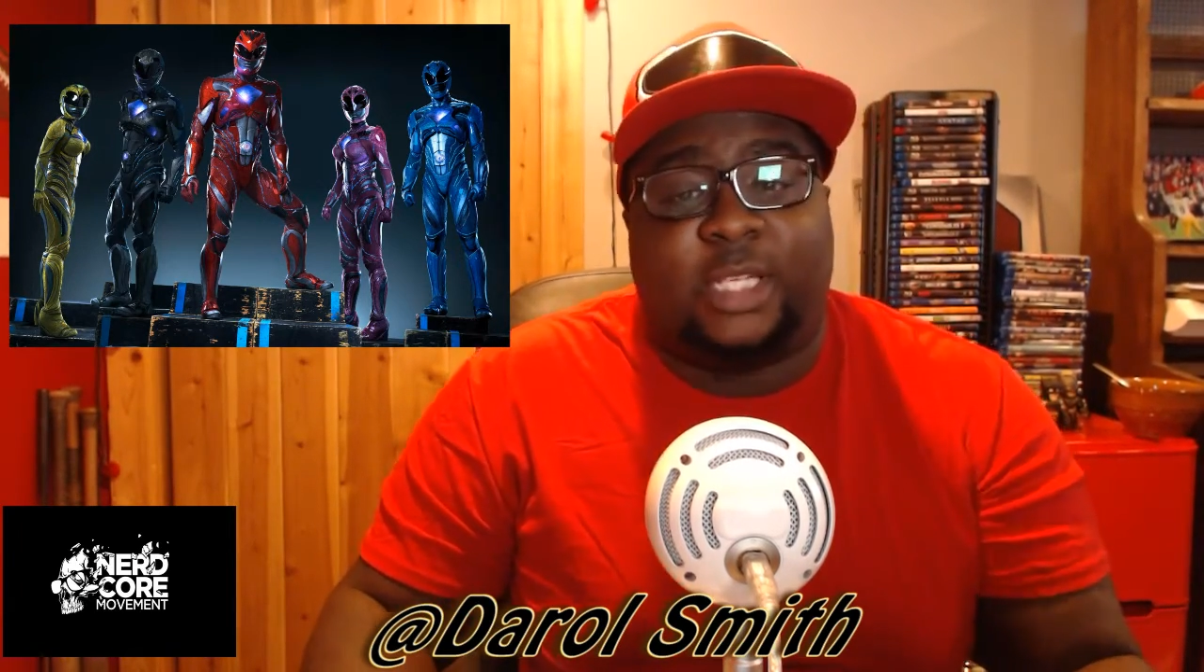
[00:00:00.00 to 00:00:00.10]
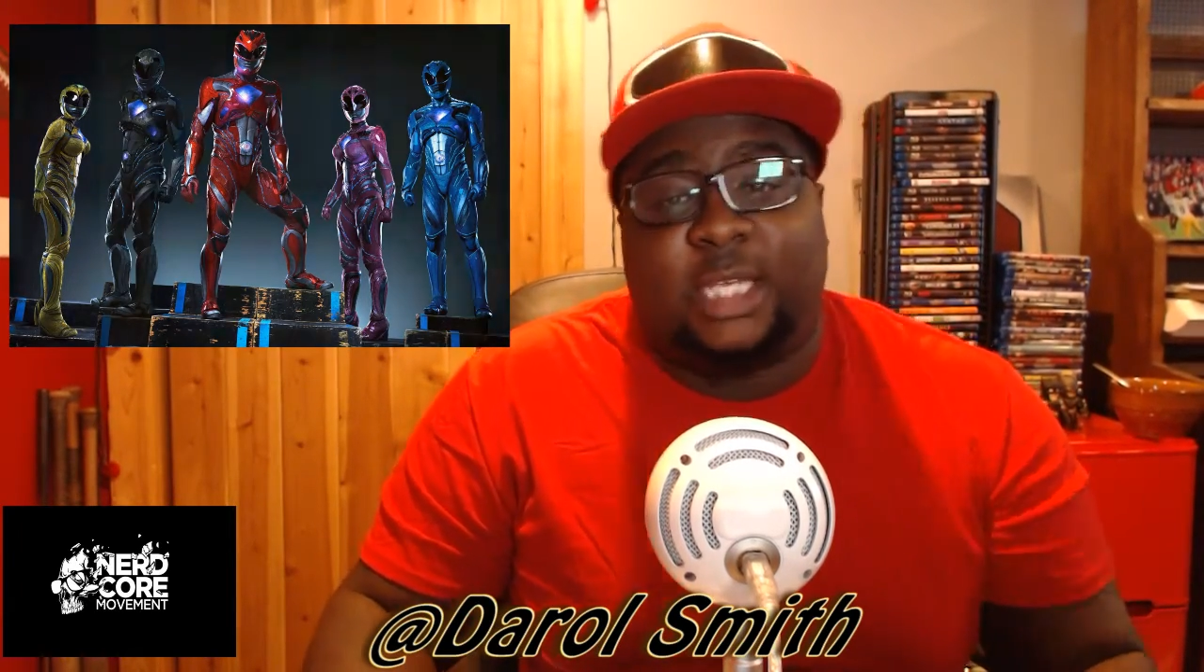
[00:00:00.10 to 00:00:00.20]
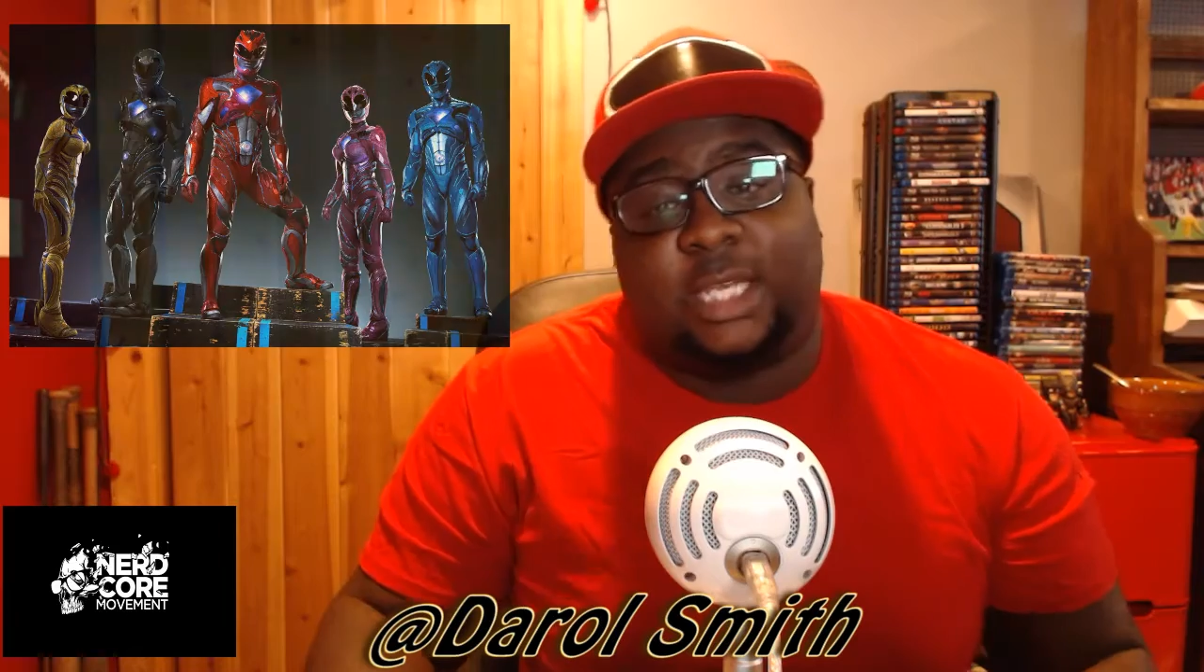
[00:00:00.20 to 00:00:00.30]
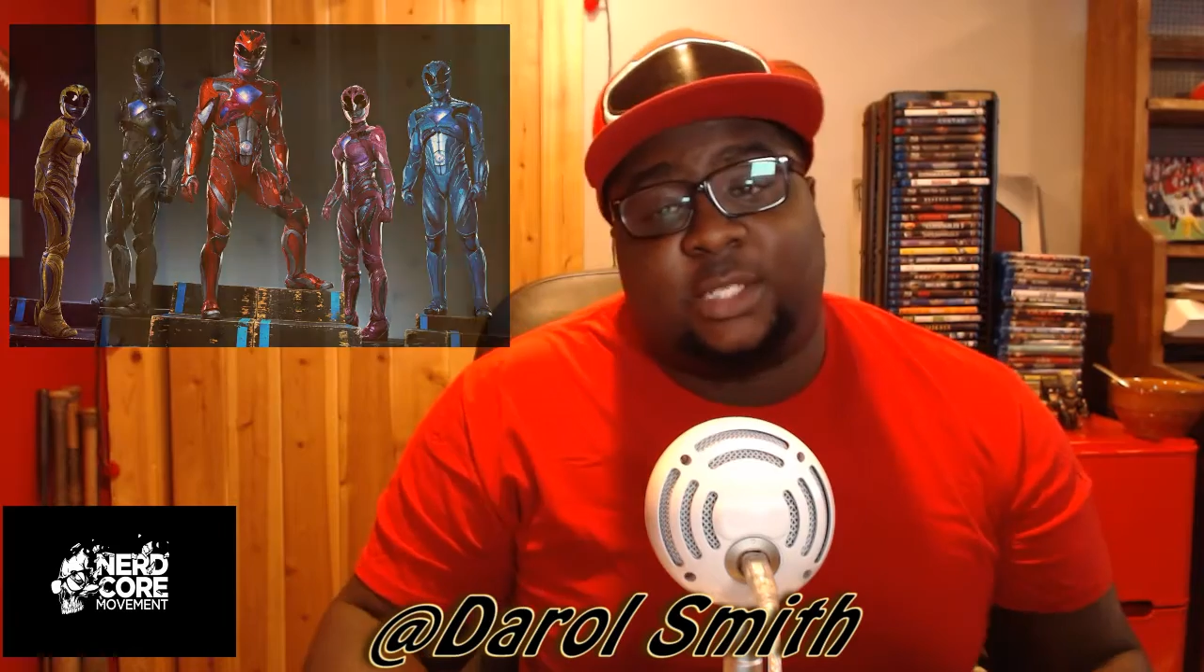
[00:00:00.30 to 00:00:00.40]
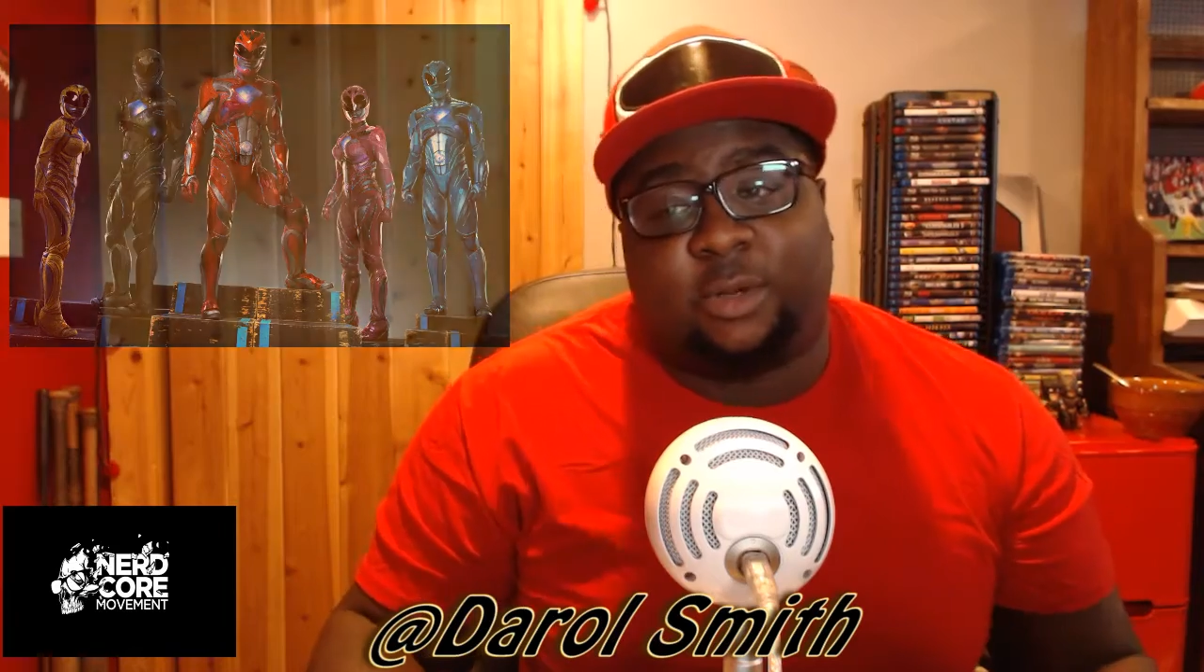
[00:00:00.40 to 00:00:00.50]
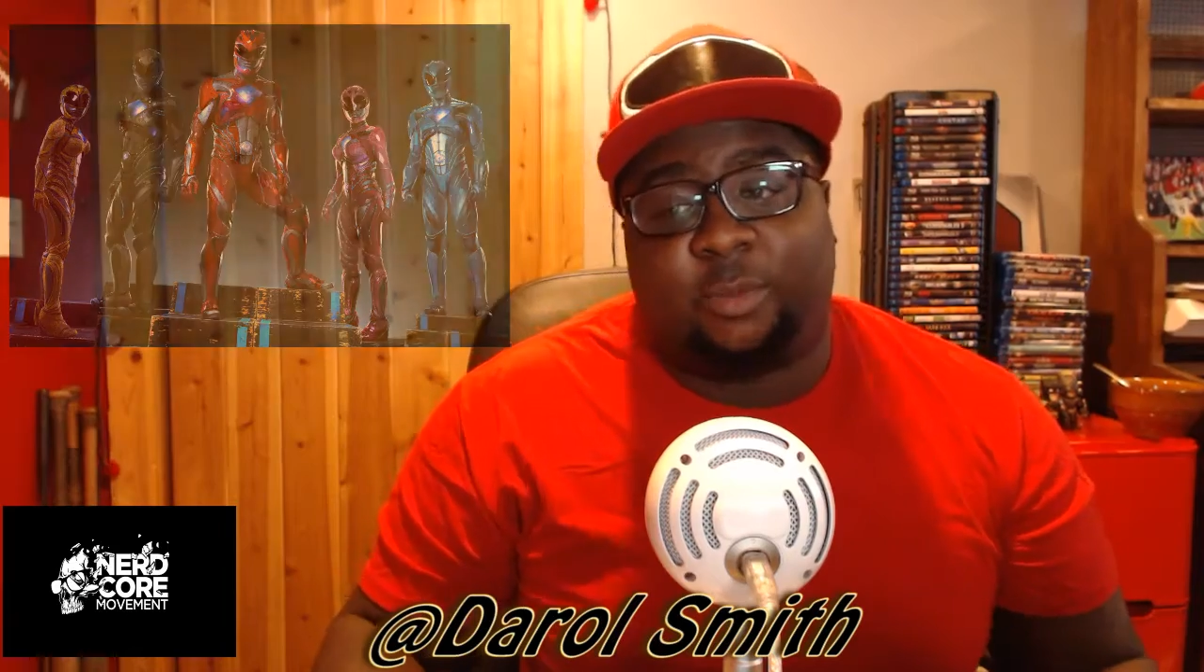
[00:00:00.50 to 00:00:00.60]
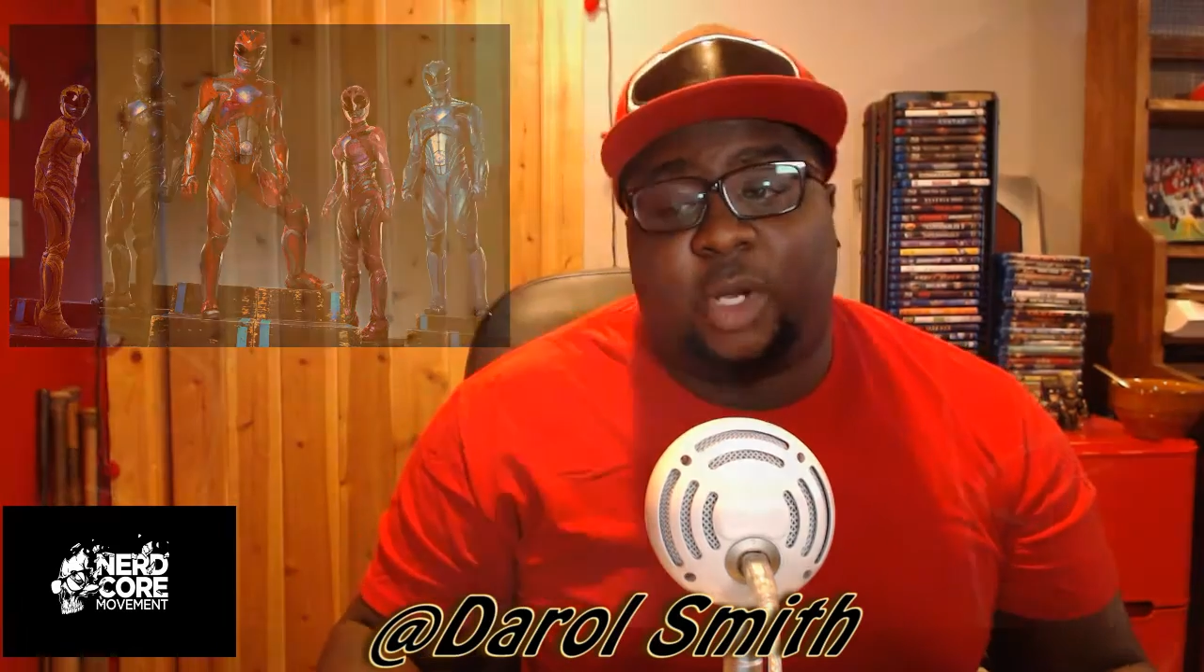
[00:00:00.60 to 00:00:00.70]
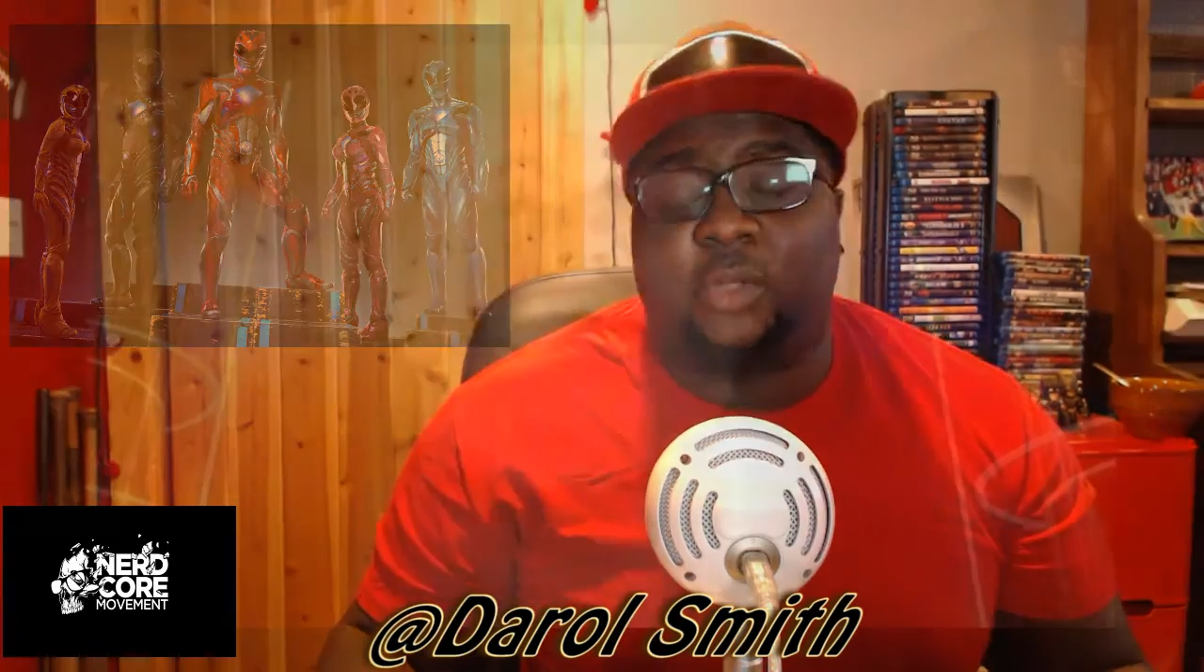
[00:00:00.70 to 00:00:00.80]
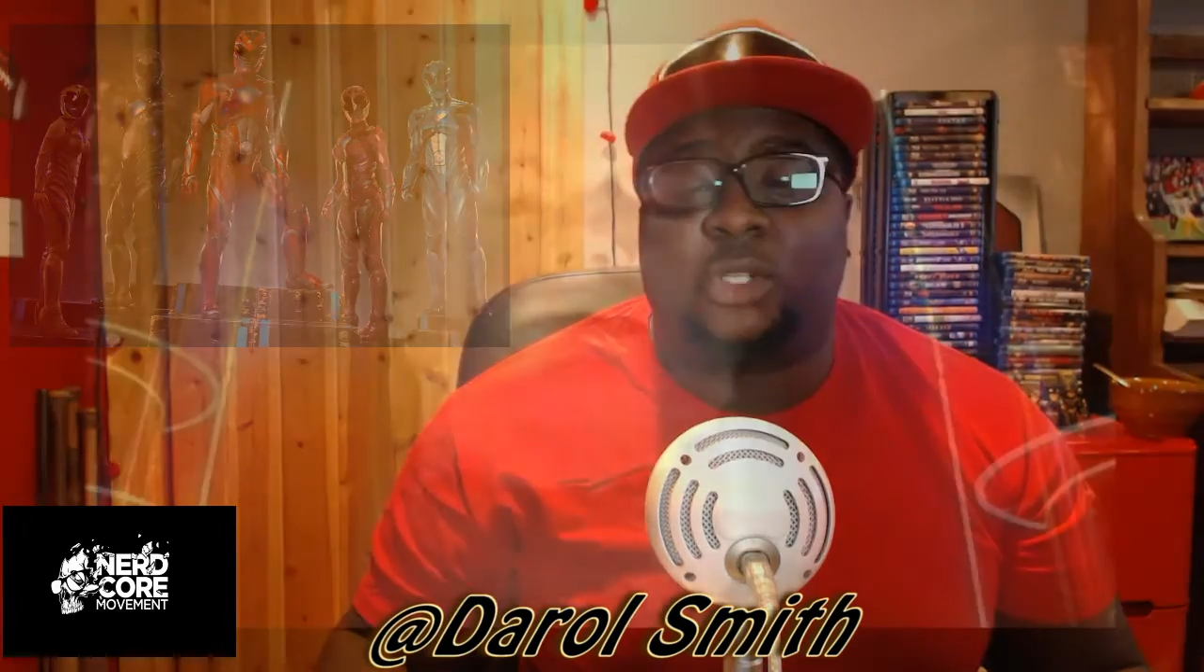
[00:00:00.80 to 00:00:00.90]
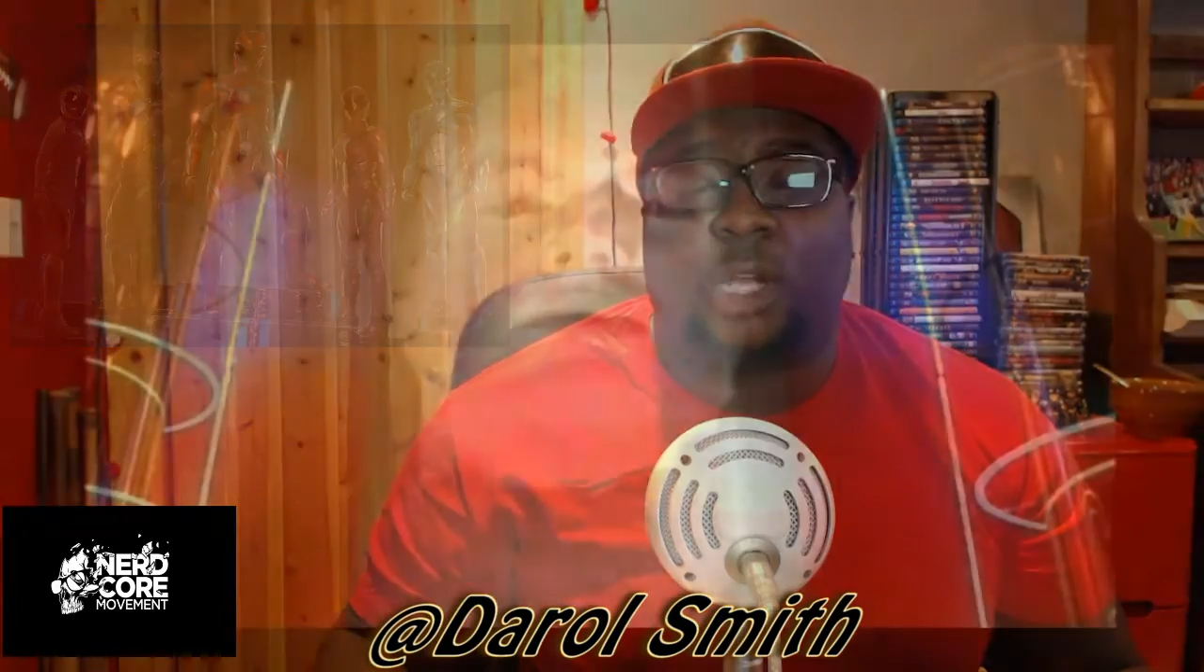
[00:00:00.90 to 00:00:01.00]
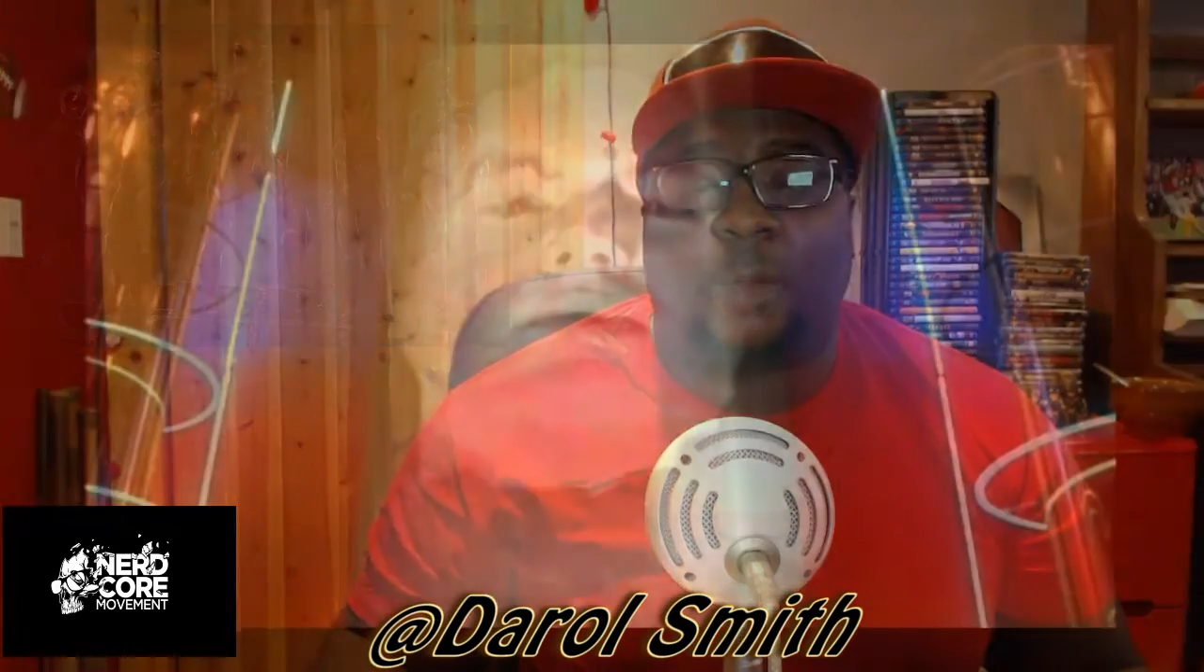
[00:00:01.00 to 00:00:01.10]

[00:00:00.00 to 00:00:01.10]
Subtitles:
teaser poster